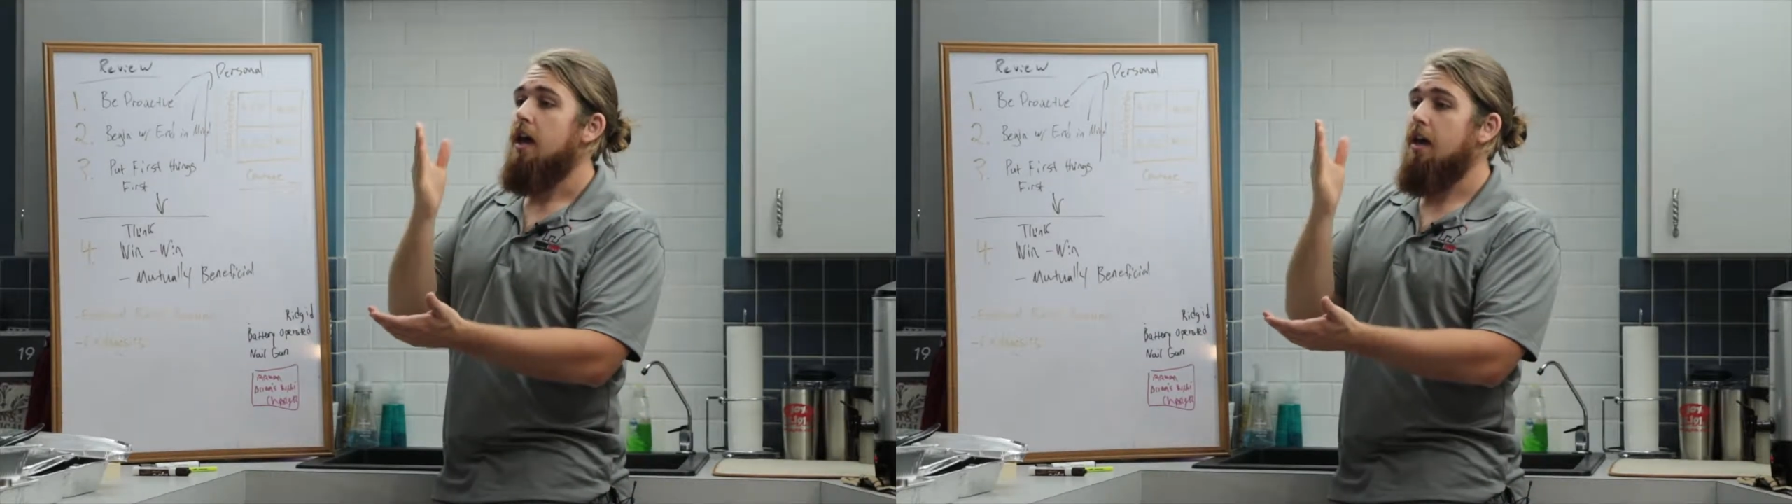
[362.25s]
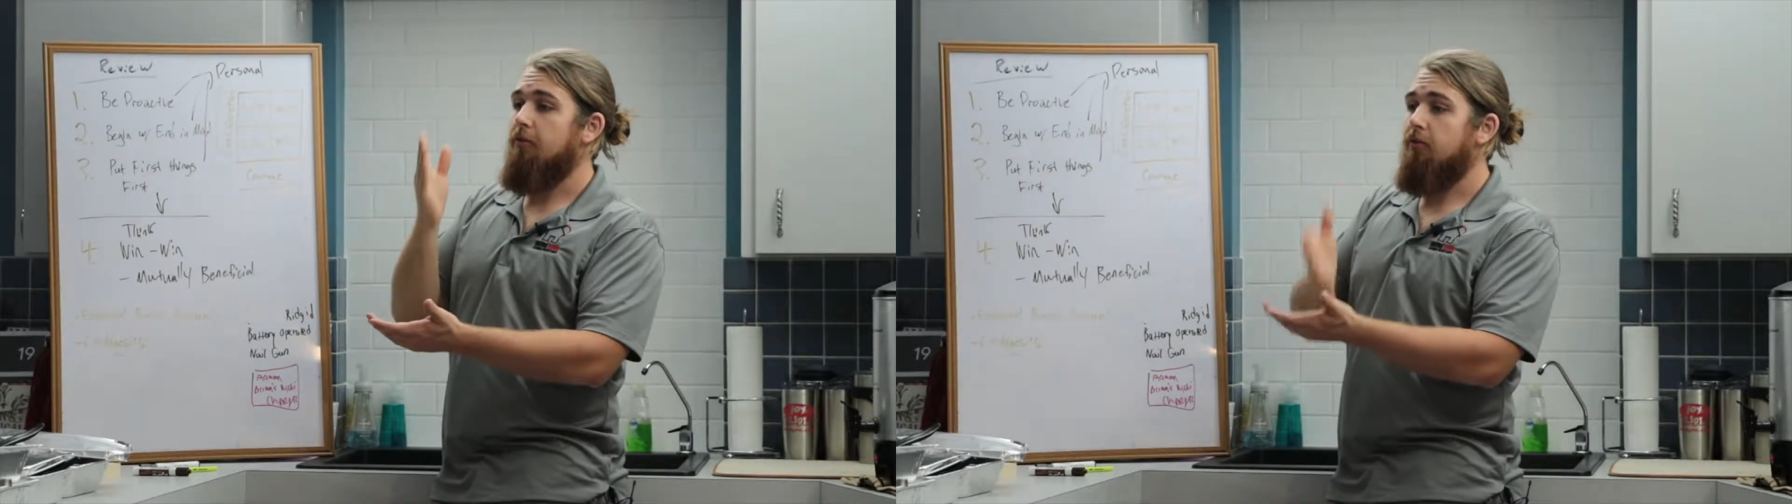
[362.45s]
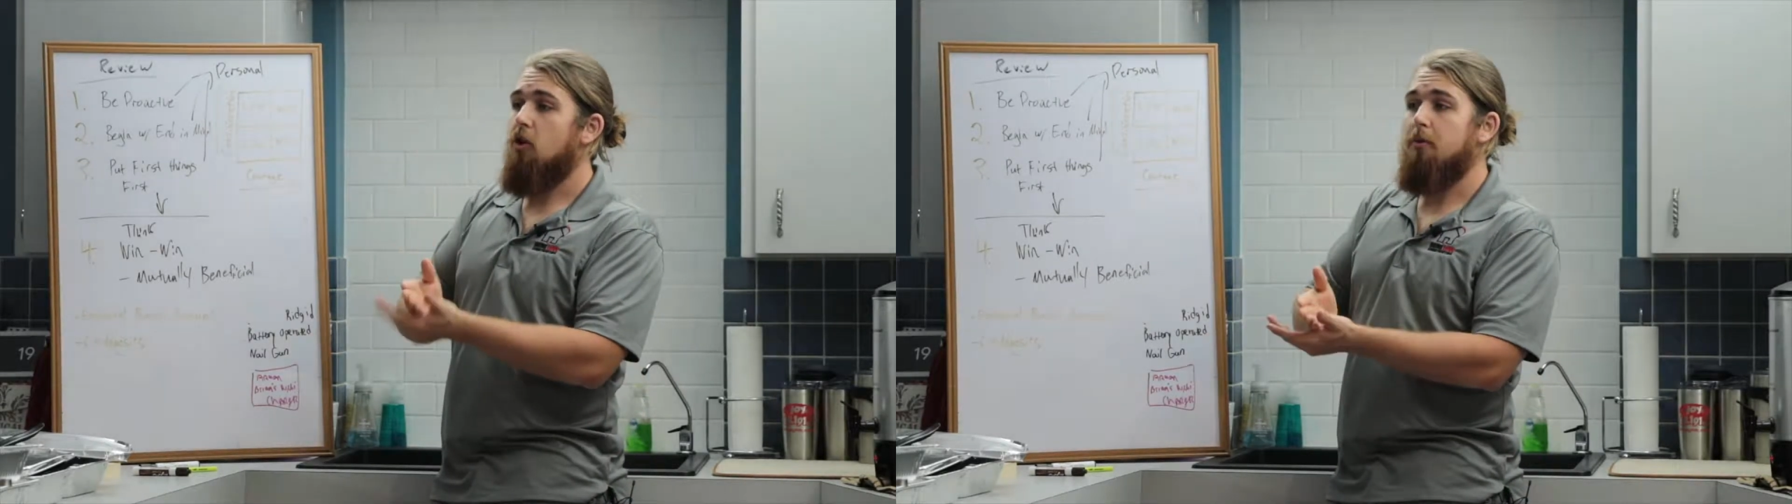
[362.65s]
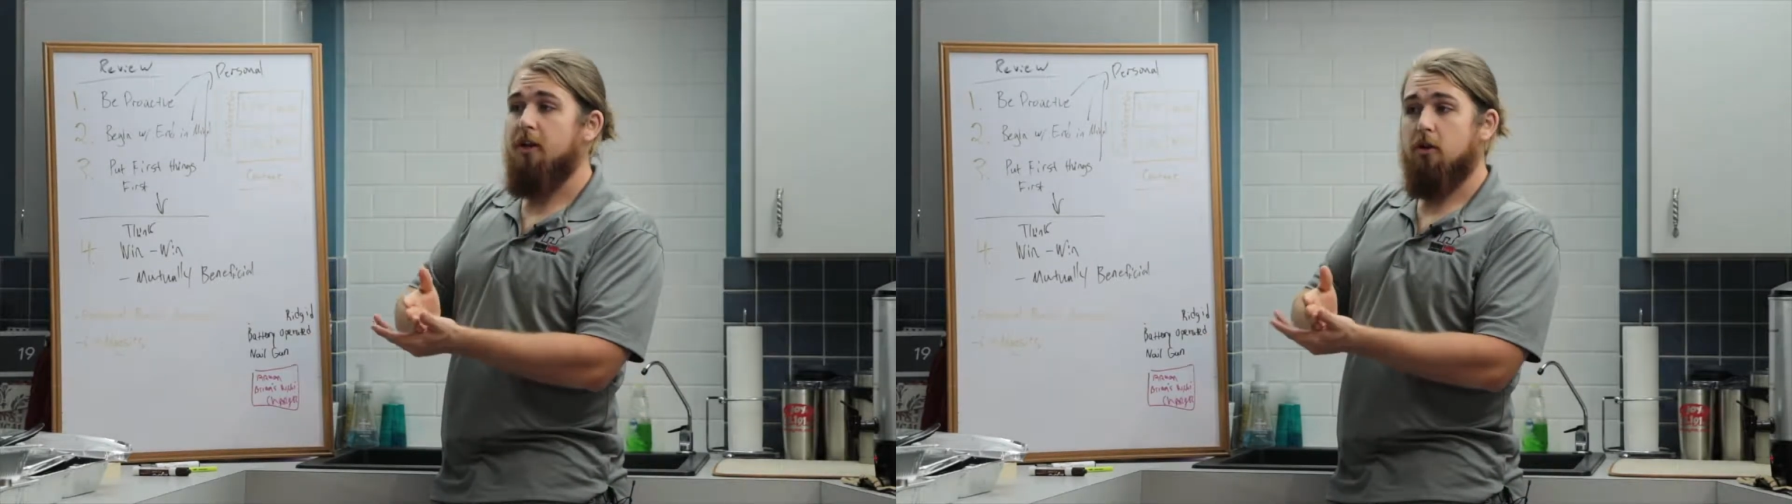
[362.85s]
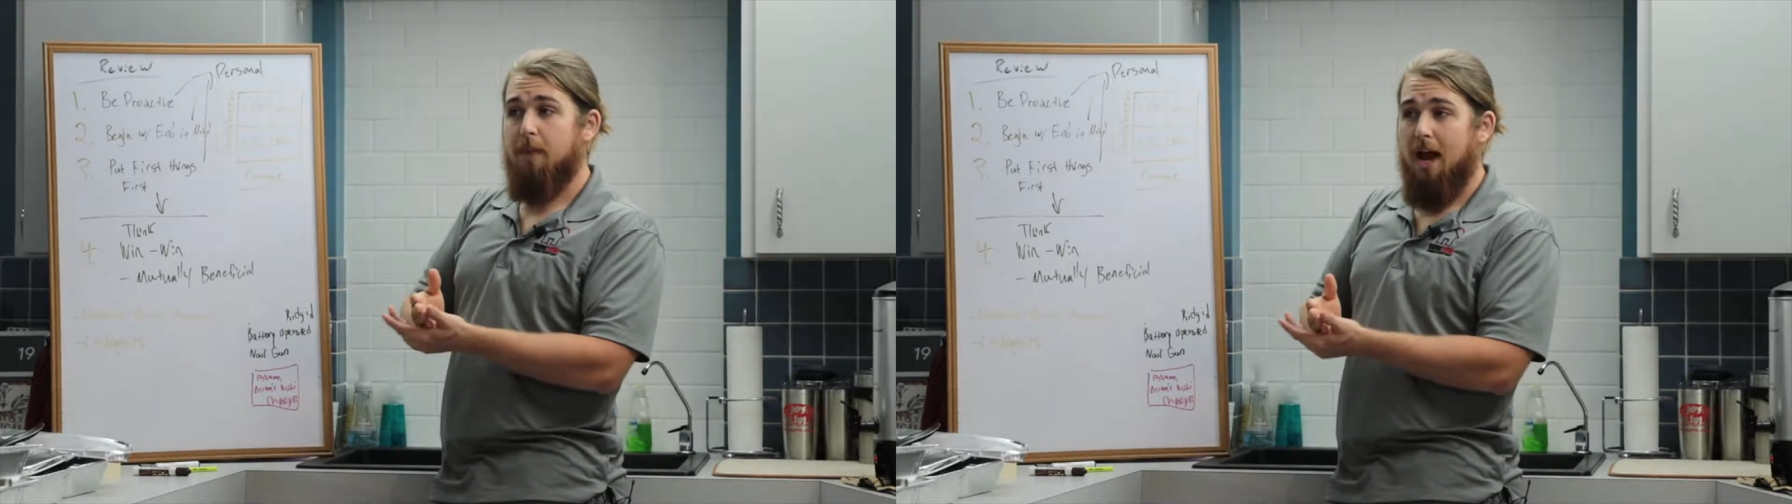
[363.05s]
and firm
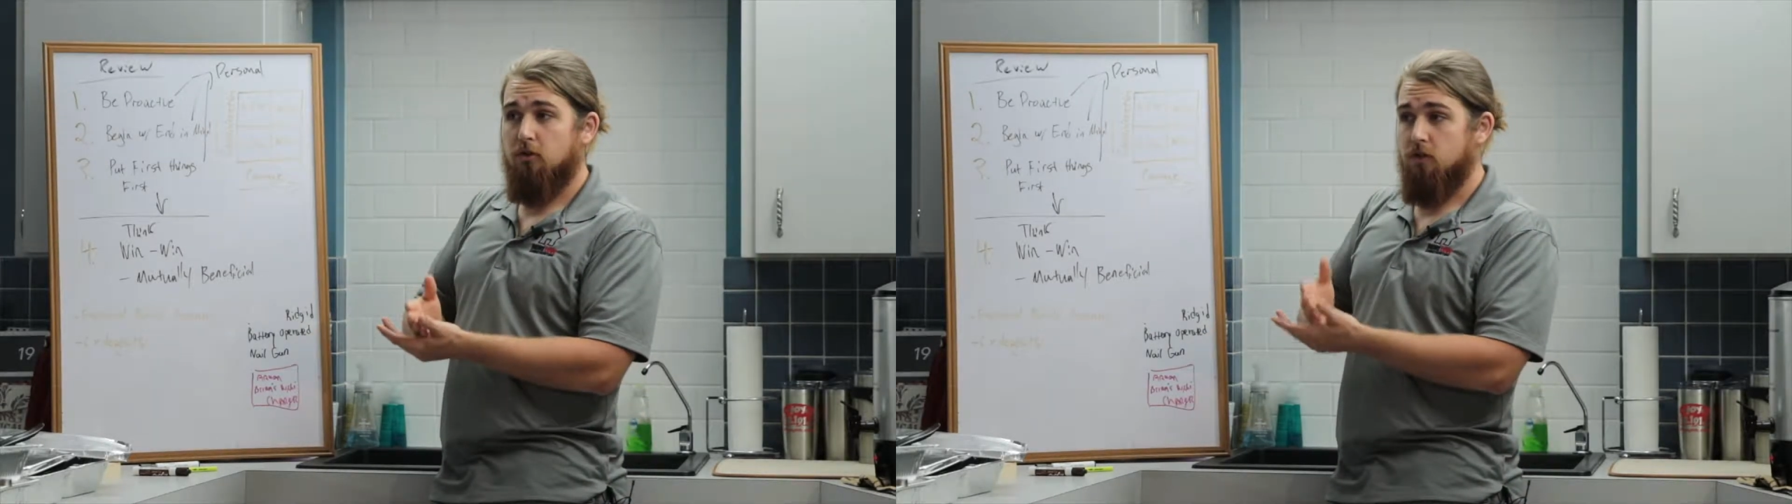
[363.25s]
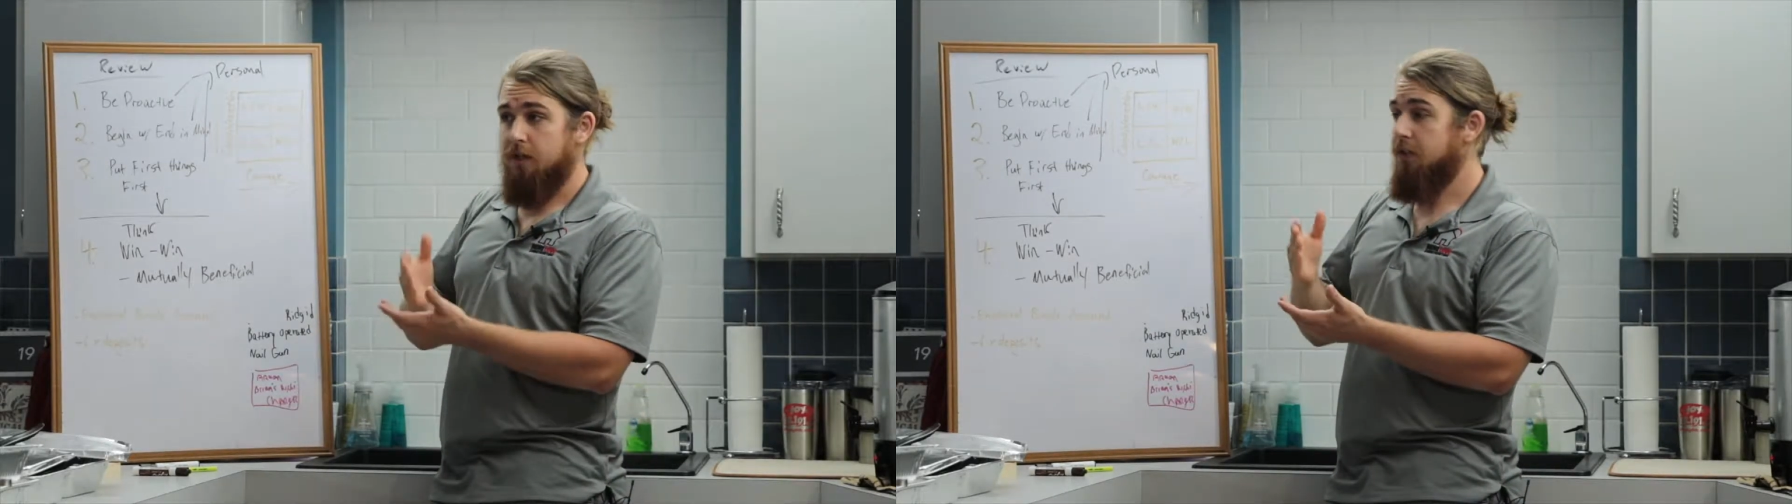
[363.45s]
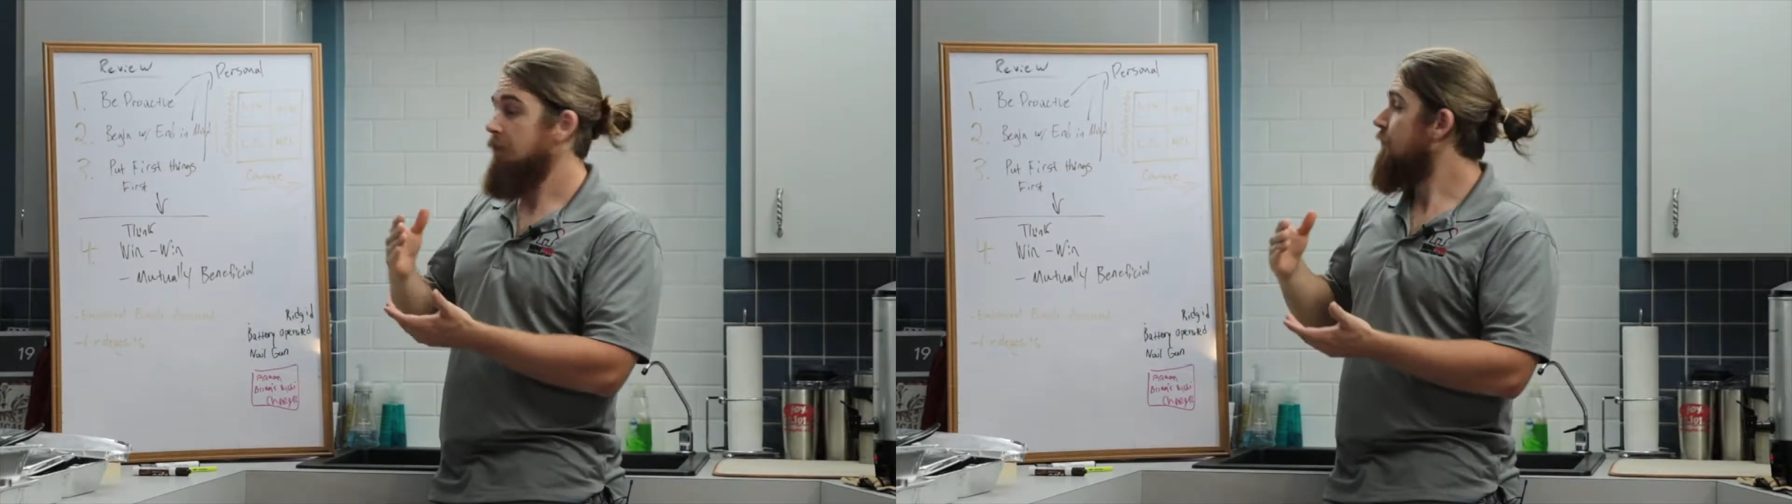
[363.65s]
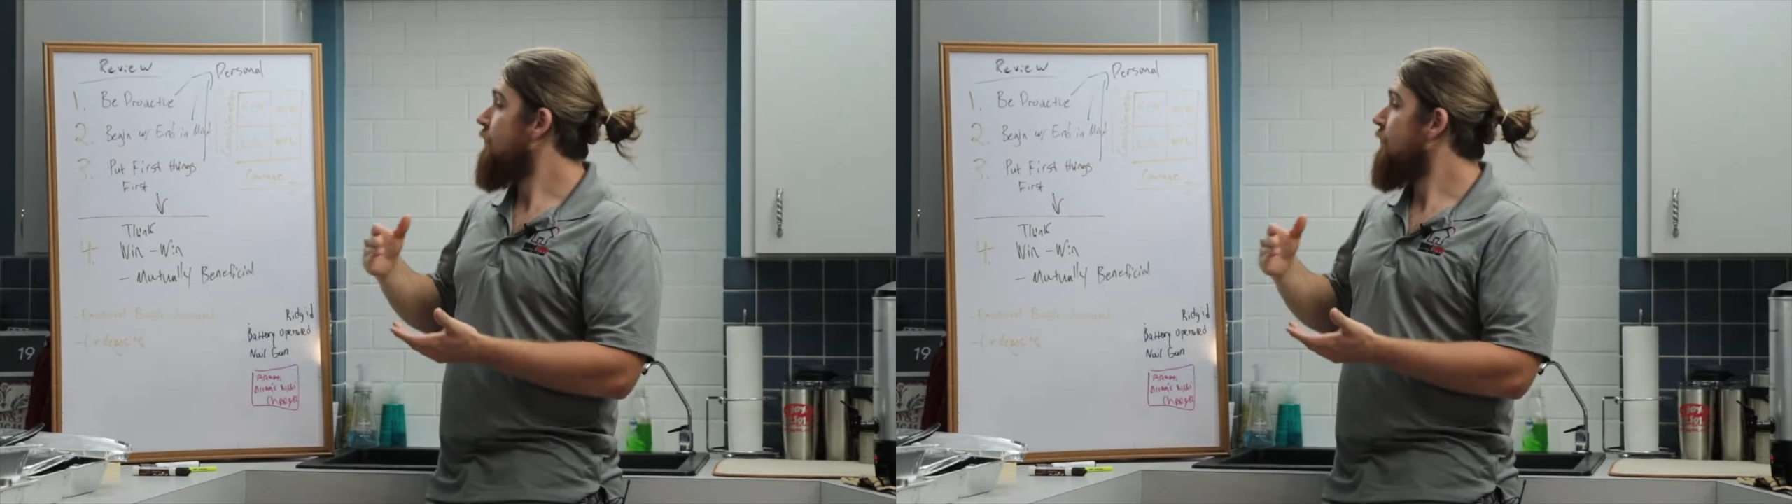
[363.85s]
in your boundaries,